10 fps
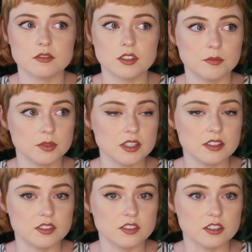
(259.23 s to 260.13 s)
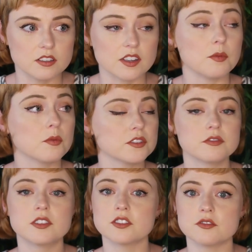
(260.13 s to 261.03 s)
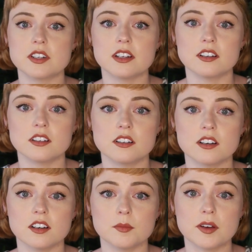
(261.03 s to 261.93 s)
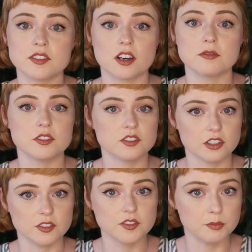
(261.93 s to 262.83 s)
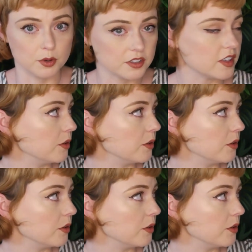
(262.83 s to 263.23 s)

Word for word: complete this year is I want to finish reading um, F. Scott Fitzgerald's books.